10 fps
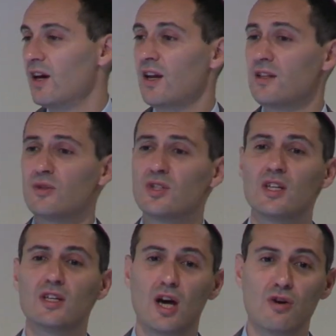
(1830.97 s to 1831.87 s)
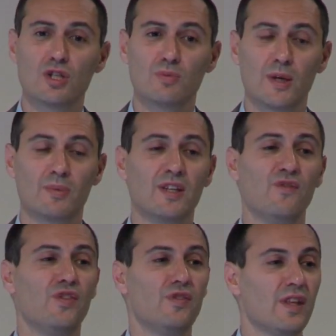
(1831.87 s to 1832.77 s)
And I just encourage people,
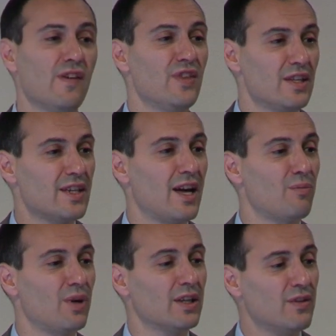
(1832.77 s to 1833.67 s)
if there's an outbreak,